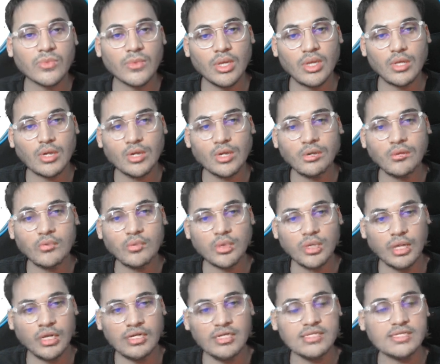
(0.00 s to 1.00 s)

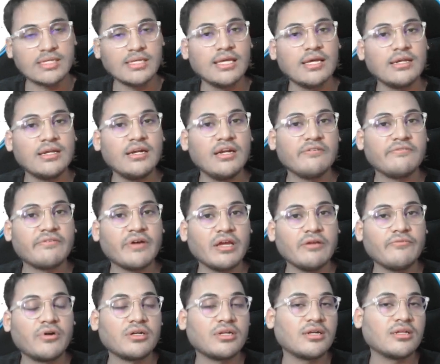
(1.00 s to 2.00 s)
it is clearly defined
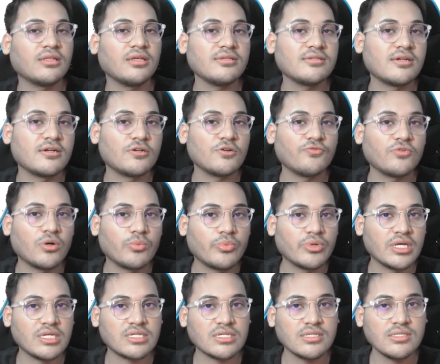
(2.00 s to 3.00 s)
what are the set of
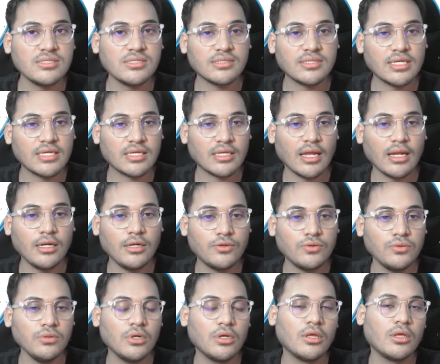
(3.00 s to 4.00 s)
operations they can
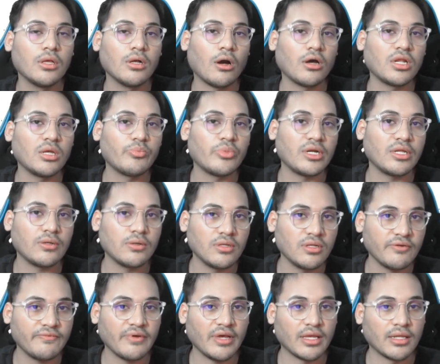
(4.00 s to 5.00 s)
do on a particular
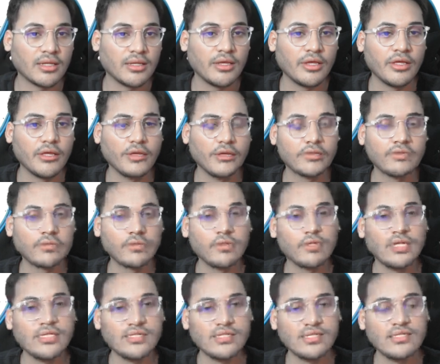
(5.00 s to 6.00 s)
file. So
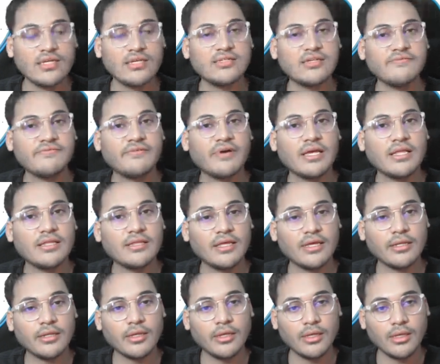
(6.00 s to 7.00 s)
let's say there is a file,
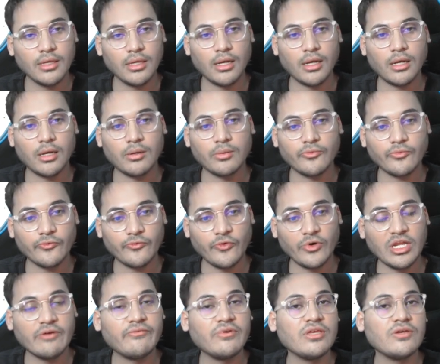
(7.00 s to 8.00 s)
then for
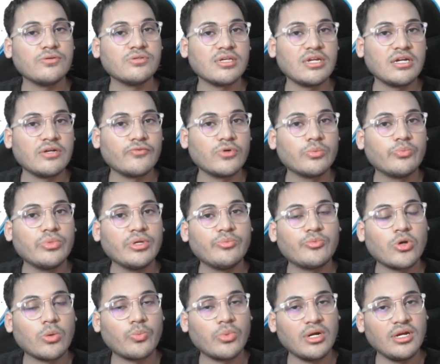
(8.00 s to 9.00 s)
every user it would be
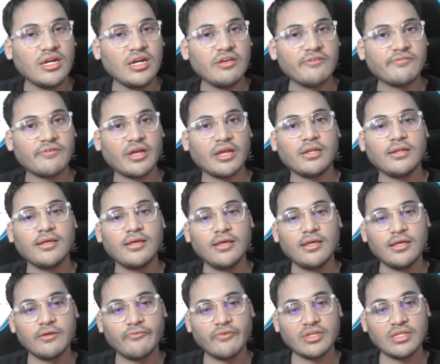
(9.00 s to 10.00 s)
properly defined
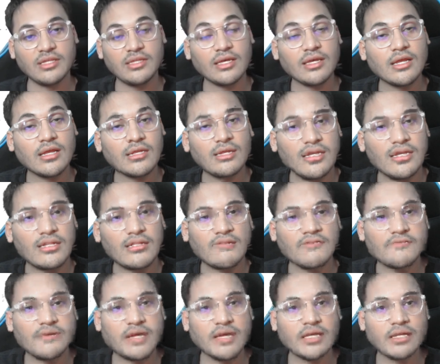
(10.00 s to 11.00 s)
whether they can read the
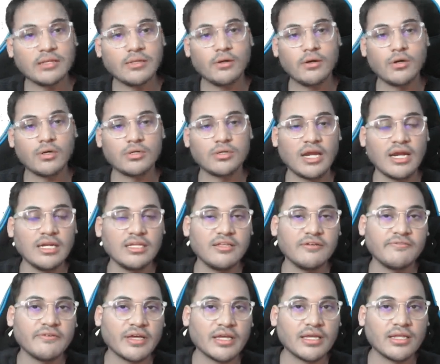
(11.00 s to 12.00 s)
file or write the
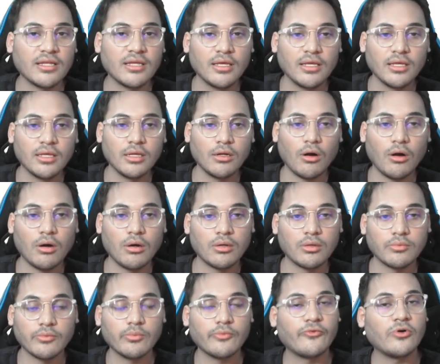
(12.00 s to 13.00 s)
file, or
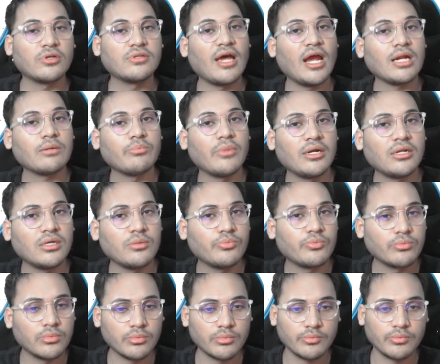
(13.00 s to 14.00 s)
for that matter,
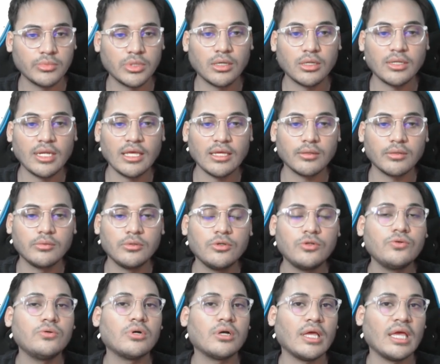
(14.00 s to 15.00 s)
like
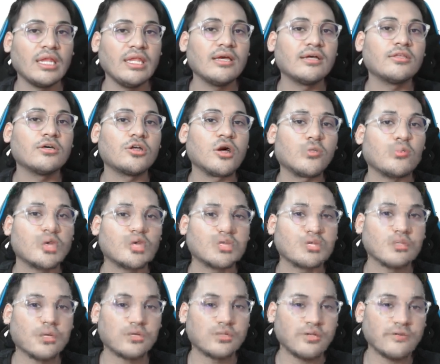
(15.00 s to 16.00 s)
do any other operation
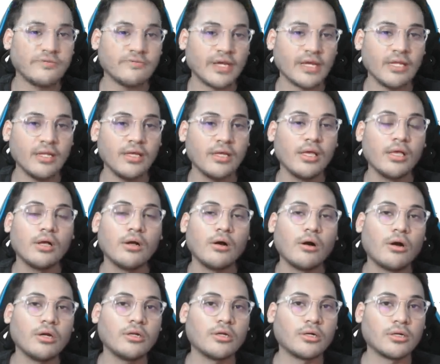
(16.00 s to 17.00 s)
on the file
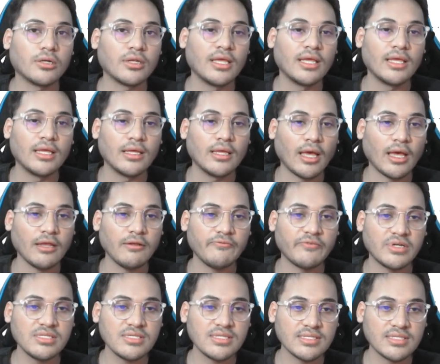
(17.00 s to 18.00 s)
or not. And
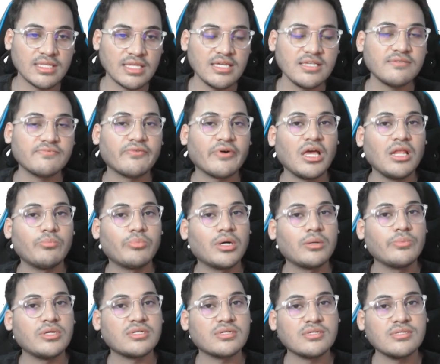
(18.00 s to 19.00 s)
once these file
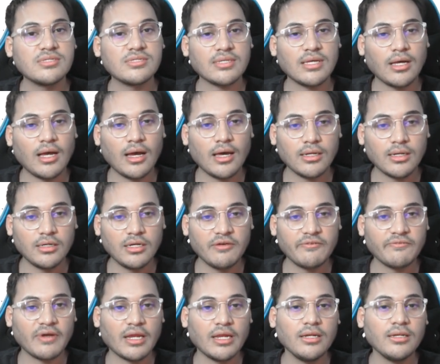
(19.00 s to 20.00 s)
permissions are
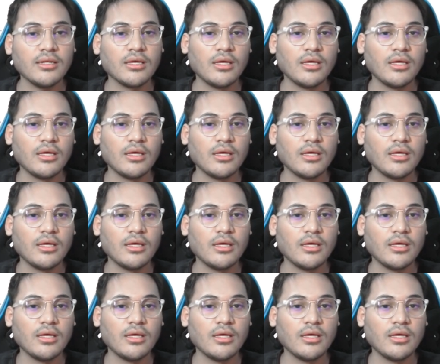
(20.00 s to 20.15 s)
defined,